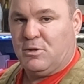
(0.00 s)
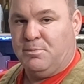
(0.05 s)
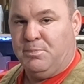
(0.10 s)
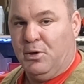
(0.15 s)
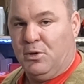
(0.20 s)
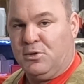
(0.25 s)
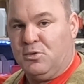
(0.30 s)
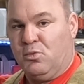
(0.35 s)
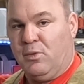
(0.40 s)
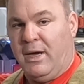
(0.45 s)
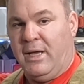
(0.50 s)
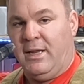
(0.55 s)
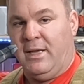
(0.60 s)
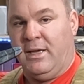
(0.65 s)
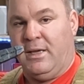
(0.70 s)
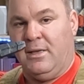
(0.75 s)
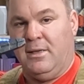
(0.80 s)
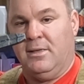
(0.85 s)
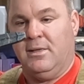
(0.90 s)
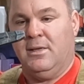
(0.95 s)
built right
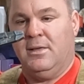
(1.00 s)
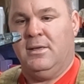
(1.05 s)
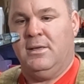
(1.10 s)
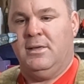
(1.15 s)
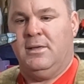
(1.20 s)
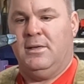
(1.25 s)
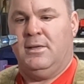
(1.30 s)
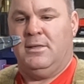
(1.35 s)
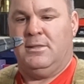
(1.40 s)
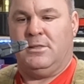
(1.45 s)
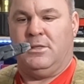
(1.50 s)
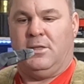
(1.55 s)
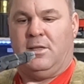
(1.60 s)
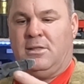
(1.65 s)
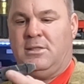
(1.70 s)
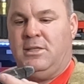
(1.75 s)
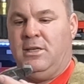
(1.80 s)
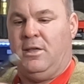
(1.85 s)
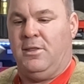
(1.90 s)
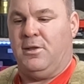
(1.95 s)
in to the
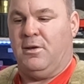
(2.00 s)
teeth